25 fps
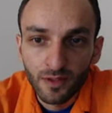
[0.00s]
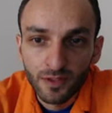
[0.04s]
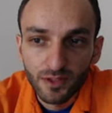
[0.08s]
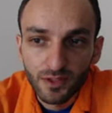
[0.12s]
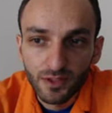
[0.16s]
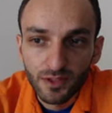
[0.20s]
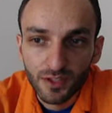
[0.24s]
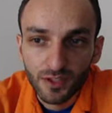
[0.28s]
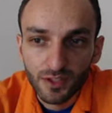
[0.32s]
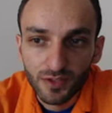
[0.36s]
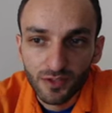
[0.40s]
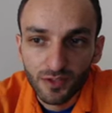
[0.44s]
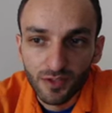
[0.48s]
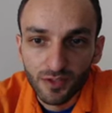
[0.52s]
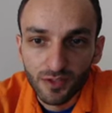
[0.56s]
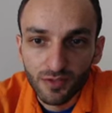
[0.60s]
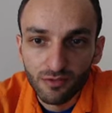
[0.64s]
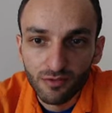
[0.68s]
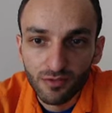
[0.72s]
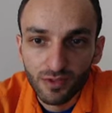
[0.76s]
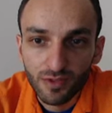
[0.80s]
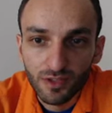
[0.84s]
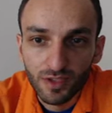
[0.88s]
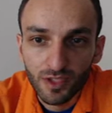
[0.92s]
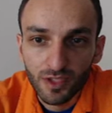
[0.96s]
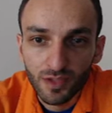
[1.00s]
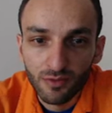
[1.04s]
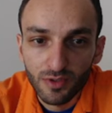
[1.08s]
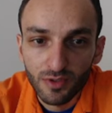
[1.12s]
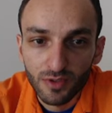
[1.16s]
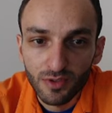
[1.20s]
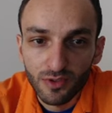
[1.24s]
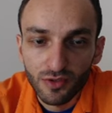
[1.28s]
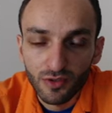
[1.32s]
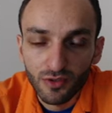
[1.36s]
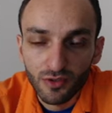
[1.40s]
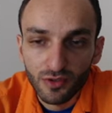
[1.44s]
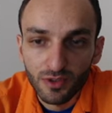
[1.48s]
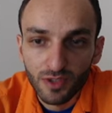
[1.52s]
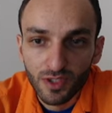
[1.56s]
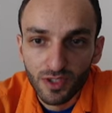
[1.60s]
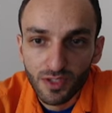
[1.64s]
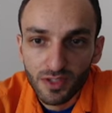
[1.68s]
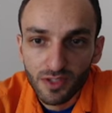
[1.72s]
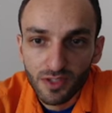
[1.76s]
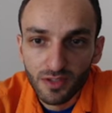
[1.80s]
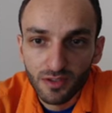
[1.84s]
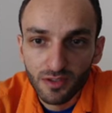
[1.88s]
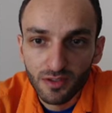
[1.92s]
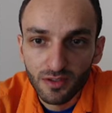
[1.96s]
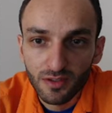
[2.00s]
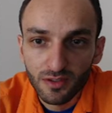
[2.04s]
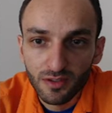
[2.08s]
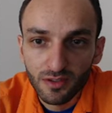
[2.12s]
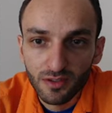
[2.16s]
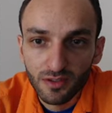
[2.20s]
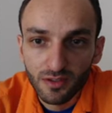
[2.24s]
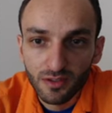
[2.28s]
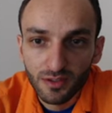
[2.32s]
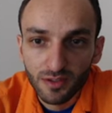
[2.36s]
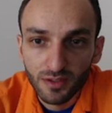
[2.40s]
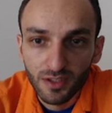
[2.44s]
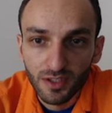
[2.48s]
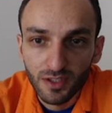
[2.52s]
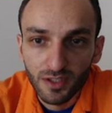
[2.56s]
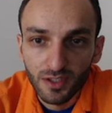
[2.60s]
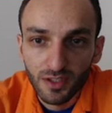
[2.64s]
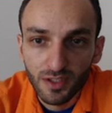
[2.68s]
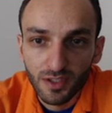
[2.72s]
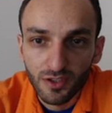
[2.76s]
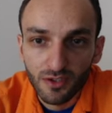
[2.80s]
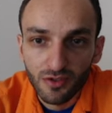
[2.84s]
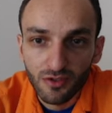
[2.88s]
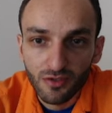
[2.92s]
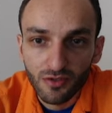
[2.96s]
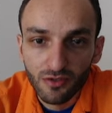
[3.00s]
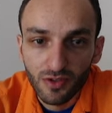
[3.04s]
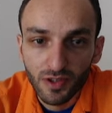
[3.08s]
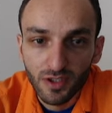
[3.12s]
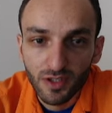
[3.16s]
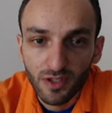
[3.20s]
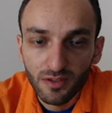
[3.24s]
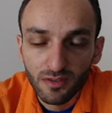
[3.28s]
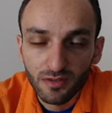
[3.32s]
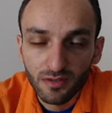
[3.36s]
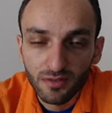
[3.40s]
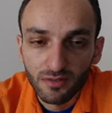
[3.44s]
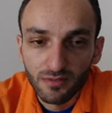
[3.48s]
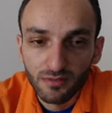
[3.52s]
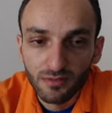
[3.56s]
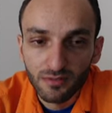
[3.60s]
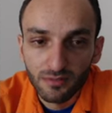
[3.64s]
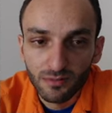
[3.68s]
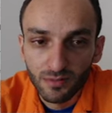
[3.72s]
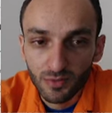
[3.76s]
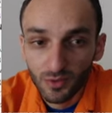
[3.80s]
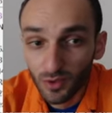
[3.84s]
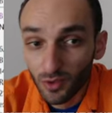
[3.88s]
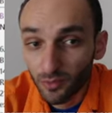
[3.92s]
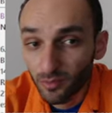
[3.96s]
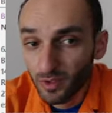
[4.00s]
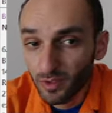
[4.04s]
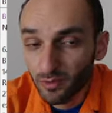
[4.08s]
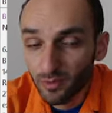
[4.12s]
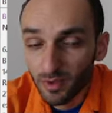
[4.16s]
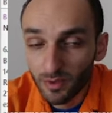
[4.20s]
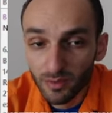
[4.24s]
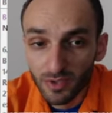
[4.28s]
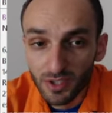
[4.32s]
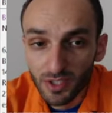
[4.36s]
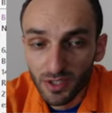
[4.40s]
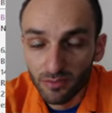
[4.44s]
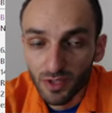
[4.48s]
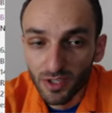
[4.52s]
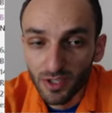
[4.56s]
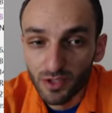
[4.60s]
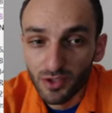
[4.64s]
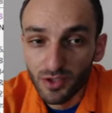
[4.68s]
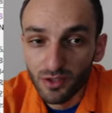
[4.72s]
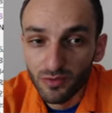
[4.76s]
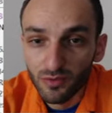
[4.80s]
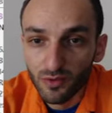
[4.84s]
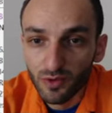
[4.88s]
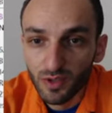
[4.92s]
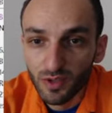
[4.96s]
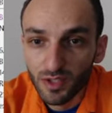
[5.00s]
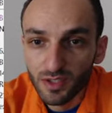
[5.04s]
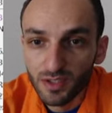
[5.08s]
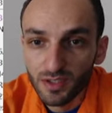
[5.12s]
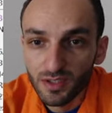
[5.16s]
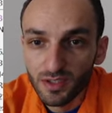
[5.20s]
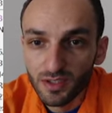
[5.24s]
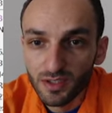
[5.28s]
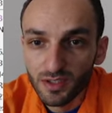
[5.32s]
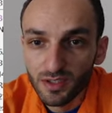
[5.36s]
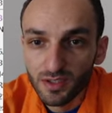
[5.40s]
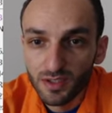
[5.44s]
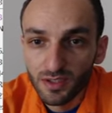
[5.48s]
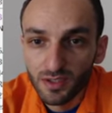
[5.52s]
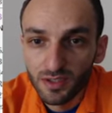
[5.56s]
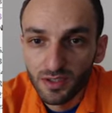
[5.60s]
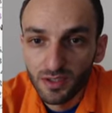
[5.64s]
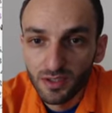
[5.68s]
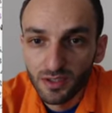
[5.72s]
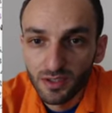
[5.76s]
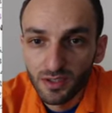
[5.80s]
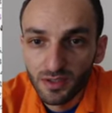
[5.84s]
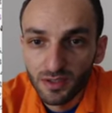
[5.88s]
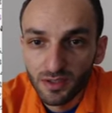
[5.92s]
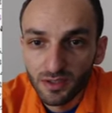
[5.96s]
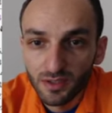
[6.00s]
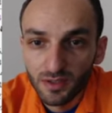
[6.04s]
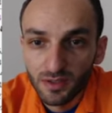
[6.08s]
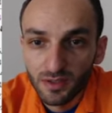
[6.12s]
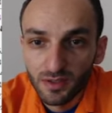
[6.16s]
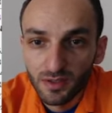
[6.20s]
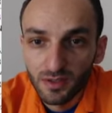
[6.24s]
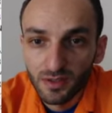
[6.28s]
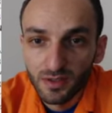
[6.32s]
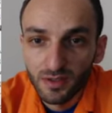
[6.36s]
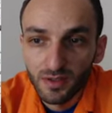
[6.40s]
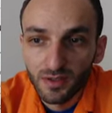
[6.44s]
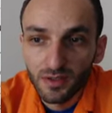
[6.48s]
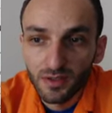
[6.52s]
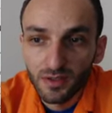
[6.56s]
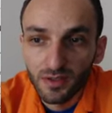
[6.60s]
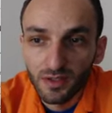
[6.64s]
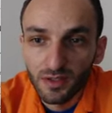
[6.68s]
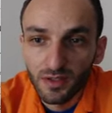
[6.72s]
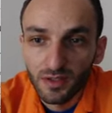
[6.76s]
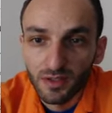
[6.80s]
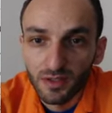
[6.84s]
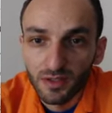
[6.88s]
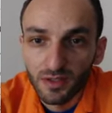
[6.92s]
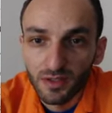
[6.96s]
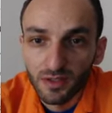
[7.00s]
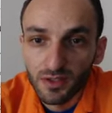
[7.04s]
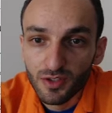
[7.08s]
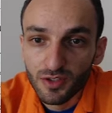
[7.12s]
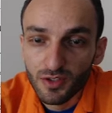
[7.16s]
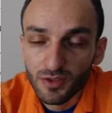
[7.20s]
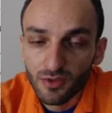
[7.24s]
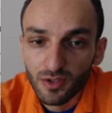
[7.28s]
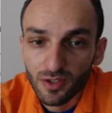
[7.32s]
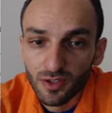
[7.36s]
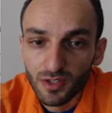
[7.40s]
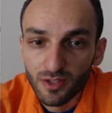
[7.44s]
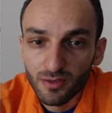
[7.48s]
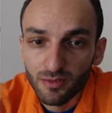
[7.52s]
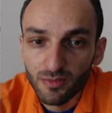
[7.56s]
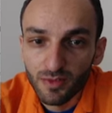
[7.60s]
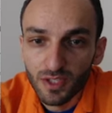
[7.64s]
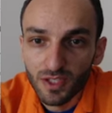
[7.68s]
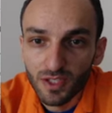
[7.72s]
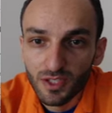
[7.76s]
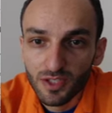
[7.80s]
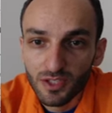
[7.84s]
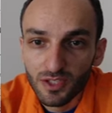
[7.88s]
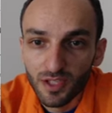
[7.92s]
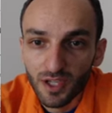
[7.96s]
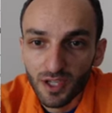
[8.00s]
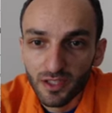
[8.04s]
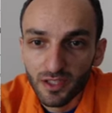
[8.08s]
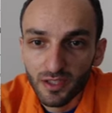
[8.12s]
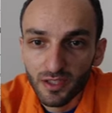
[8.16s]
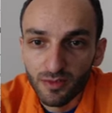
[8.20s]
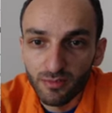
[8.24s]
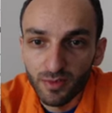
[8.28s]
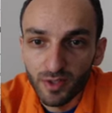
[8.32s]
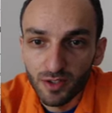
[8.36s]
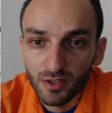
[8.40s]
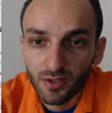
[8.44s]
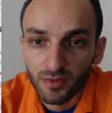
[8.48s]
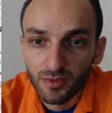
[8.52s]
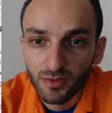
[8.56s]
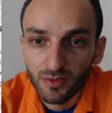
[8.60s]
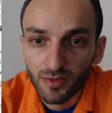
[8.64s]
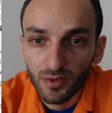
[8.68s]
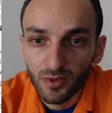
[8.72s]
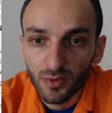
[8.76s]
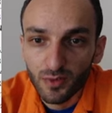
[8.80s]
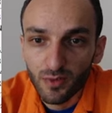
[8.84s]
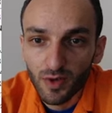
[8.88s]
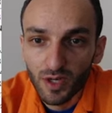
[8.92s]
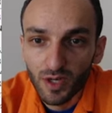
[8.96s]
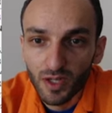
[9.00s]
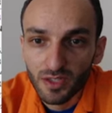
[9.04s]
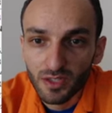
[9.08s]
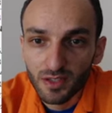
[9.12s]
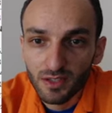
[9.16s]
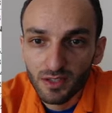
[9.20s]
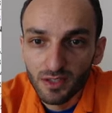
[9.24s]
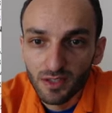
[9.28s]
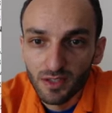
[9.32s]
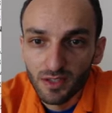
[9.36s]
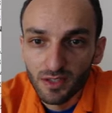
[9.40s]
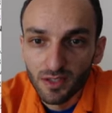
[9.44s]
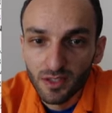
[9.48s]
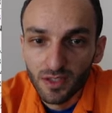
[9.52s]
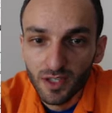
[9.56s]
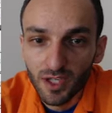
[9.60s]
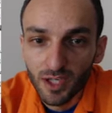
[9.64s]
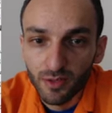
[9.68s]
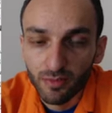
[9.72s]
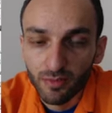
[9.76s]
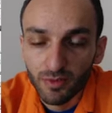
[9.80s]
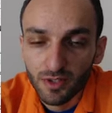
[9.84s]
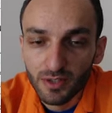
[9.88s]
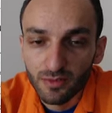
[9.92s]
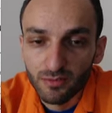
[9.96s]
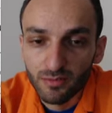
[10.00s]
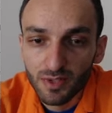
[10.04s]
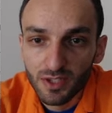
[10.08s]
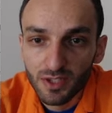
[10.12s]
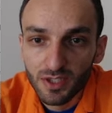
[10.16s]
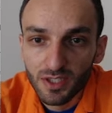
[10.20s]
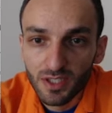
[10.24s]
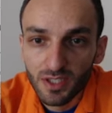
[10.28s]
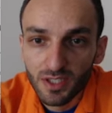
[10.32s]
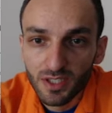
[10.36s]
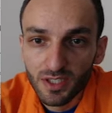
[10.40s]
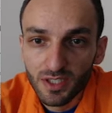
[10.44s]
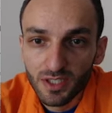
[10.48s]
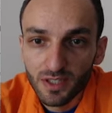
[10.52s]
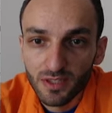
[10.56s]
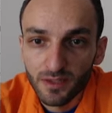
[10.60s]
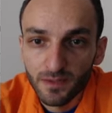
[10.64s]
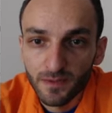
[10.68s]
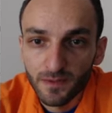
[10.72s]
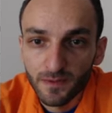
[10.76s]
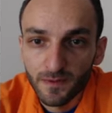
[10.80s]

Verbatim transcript: Yes, d3, I went short castle, and h3, stopping maybe some knight g4 ideas. And this is already being slightly better for white. I played b6